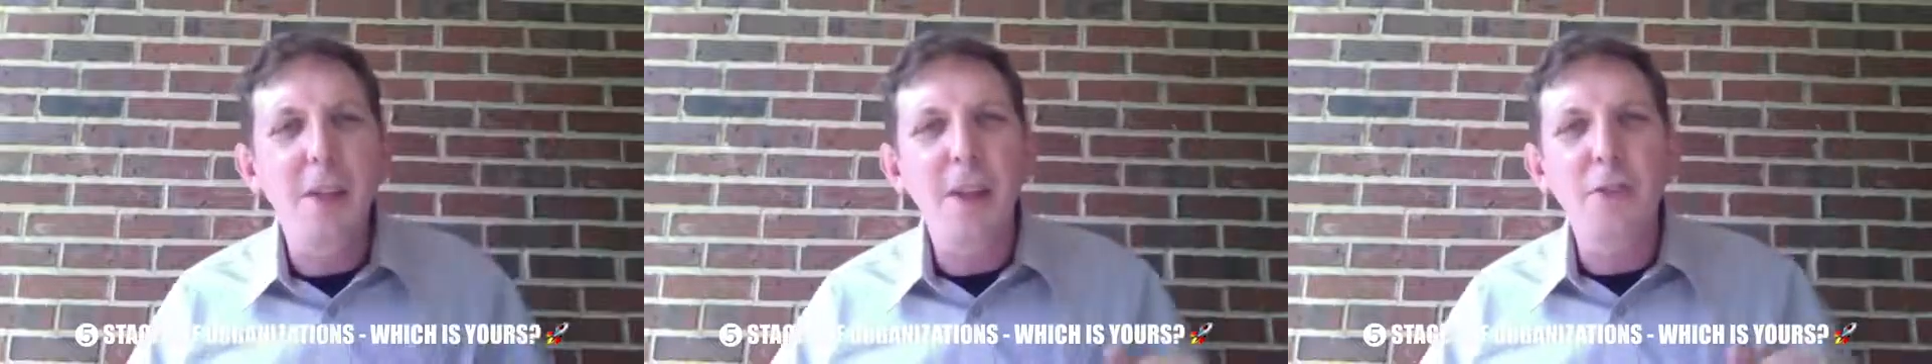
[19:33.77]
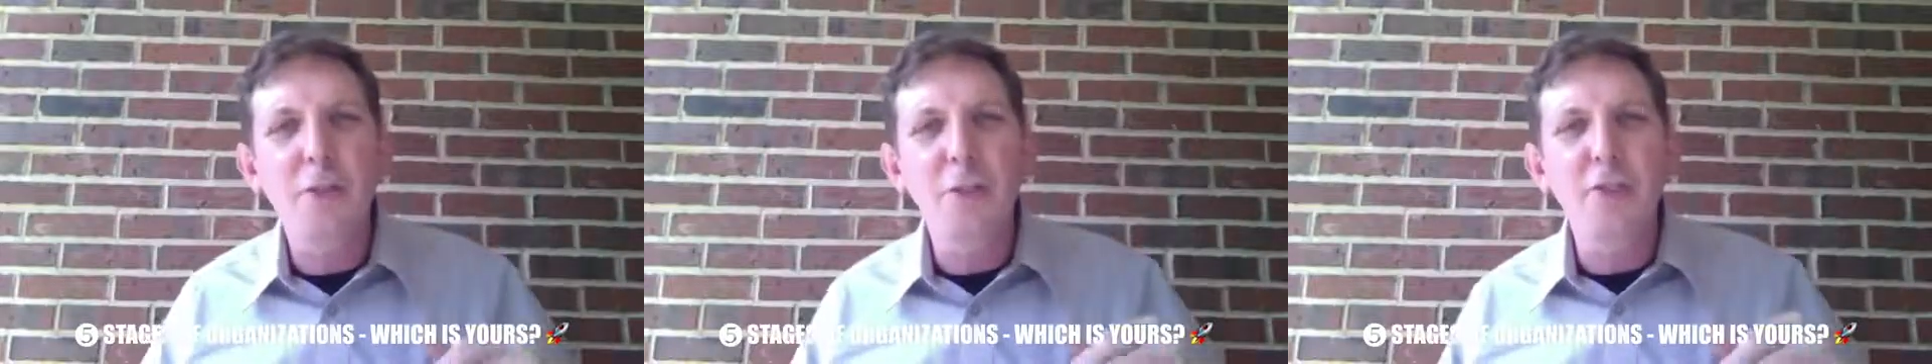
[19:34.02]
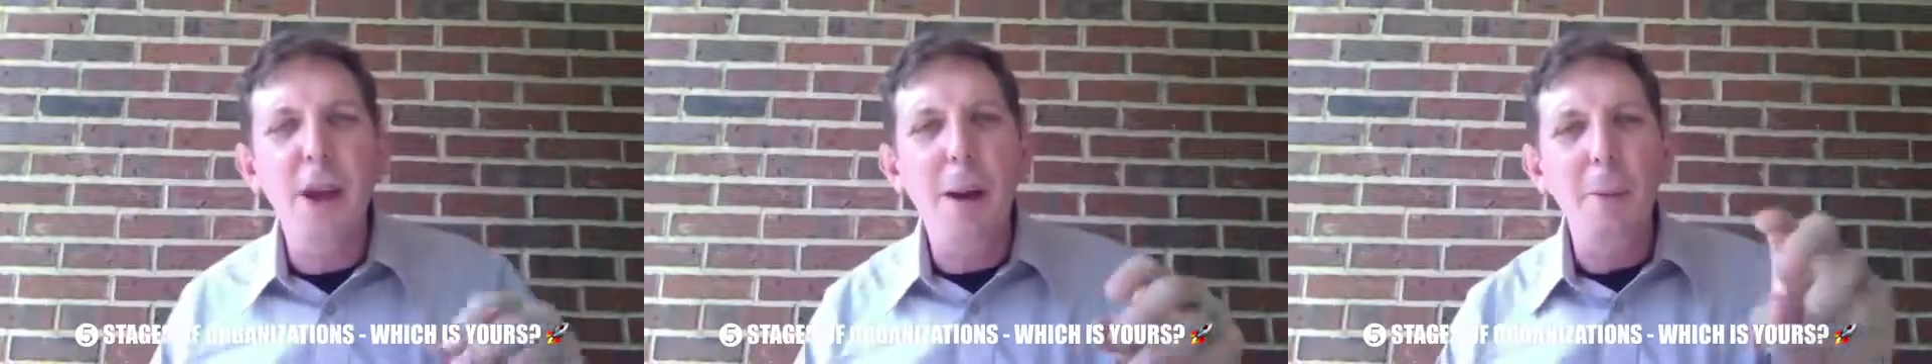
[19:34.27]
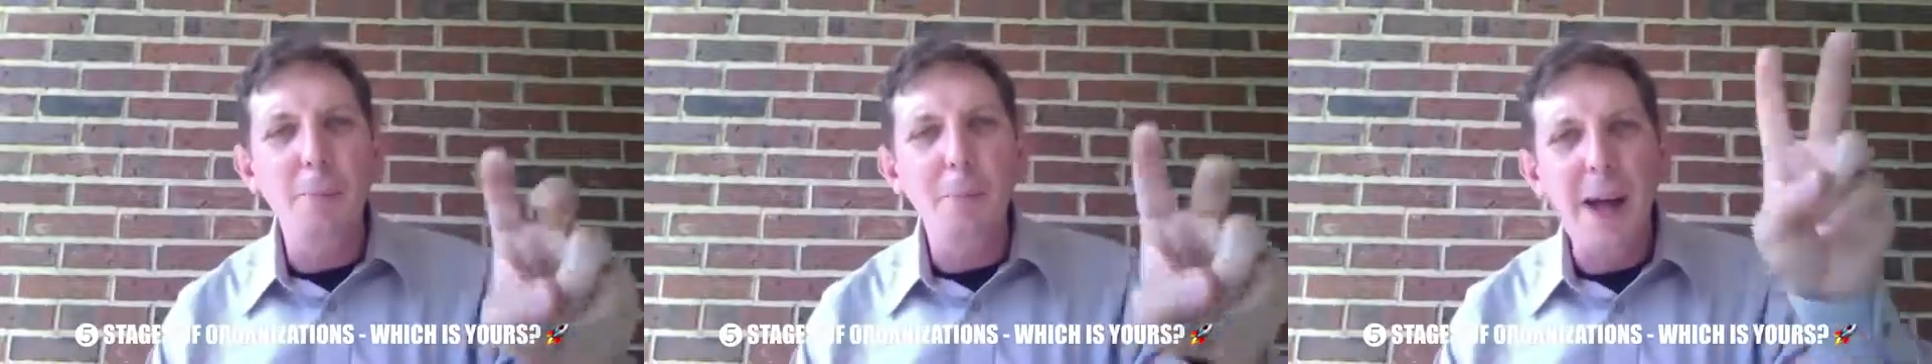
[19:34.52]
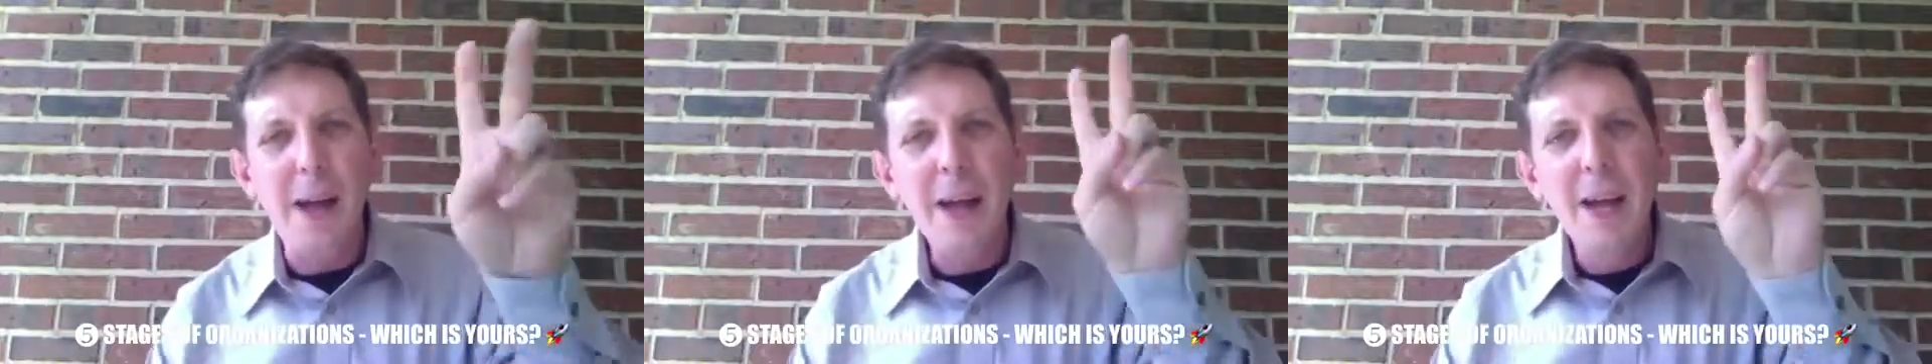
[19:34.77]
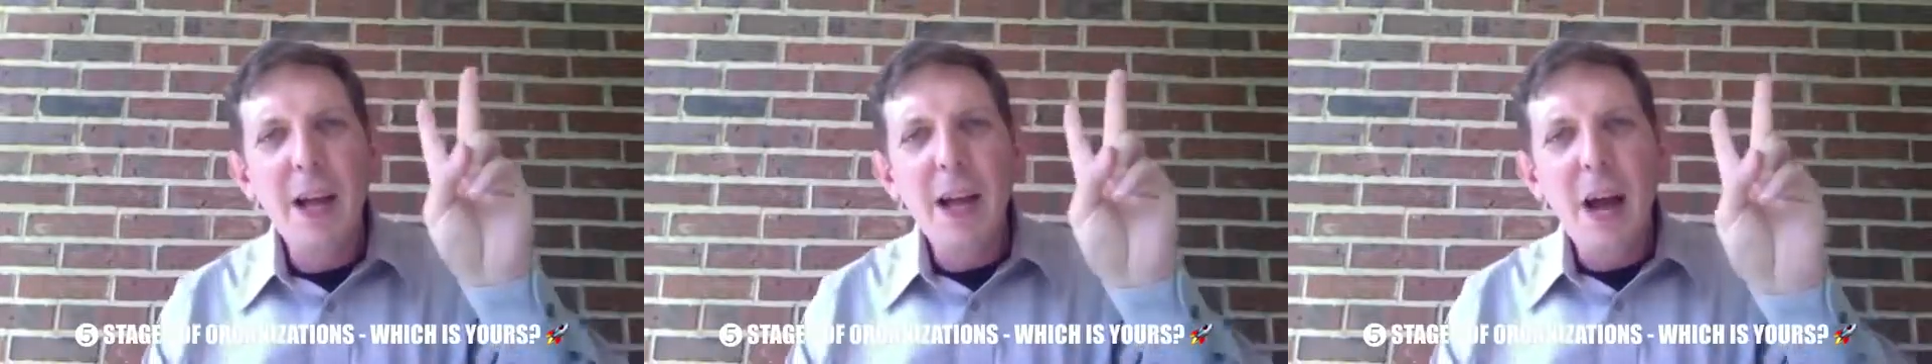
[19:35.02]
Thanks for stopping by.
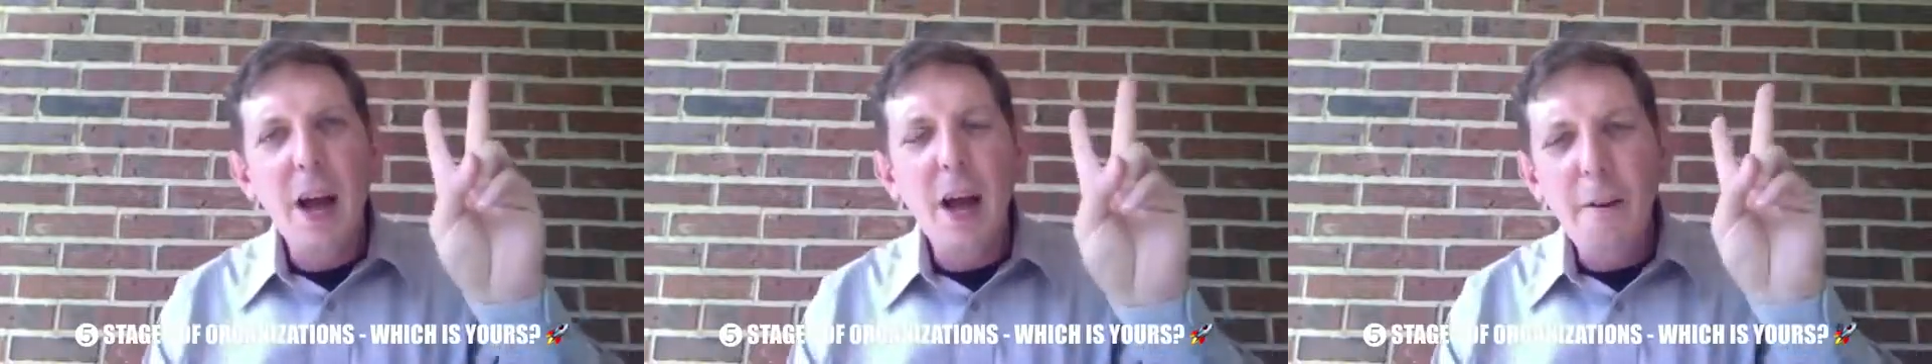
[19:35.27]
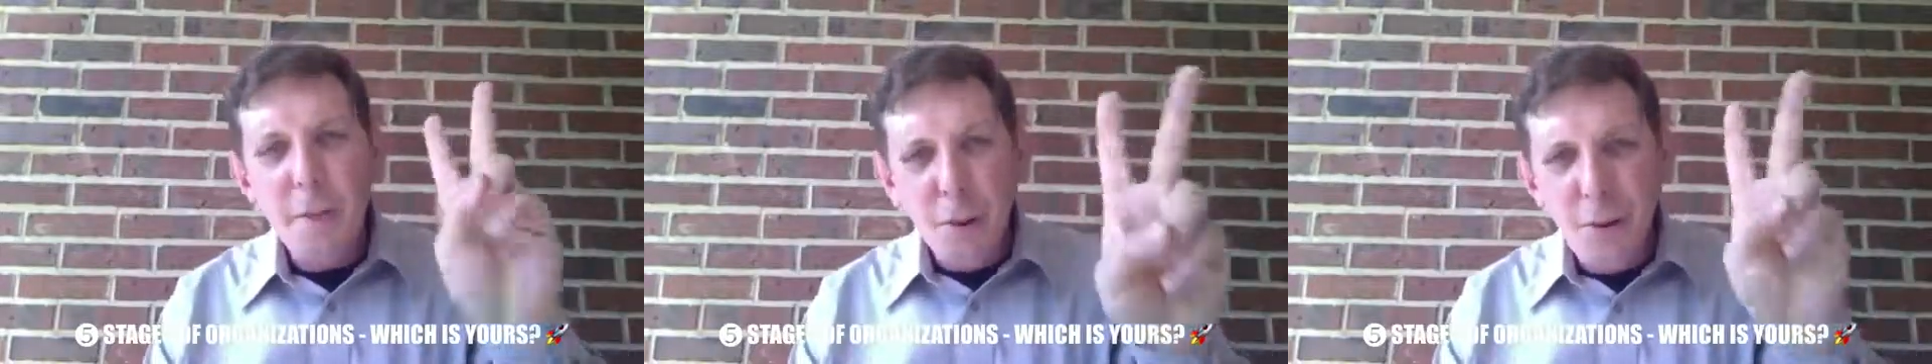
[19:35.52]
If